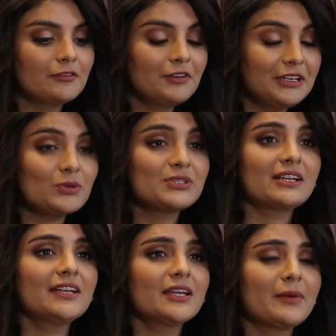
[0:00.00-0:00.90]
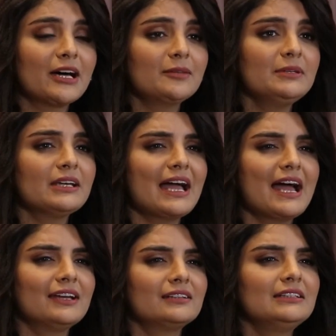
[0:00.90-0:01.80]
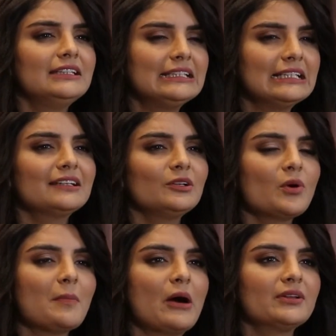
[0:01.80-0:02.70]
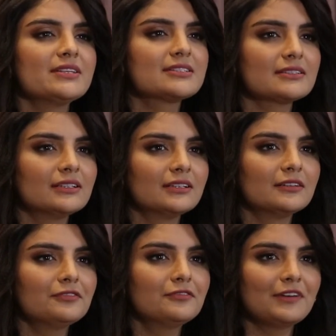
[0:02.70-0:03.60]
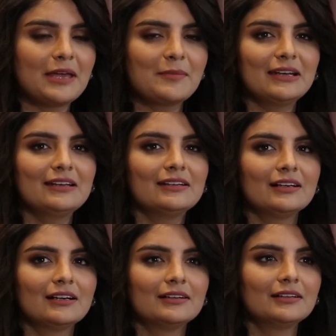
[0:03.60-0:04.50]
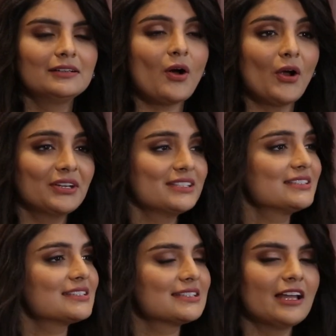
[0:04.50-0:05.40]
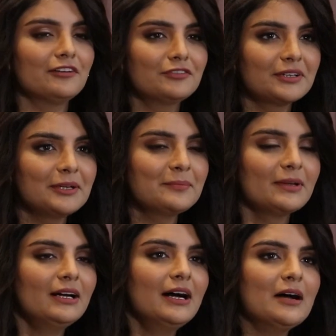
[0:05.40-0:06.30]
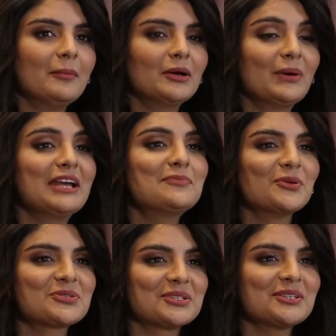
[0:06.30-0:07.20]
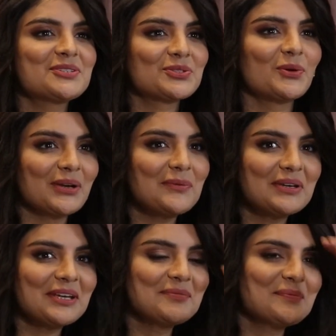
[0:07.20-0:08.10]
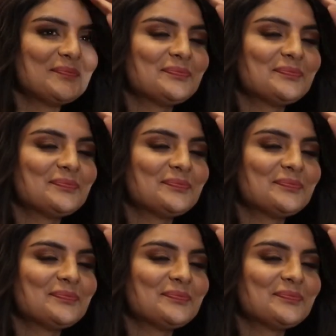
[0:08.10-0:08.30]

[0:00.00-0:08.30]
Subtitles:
videos dekhne ke baad bhi I had little clue about his fame and audience's love for him, but when I posted a story with him,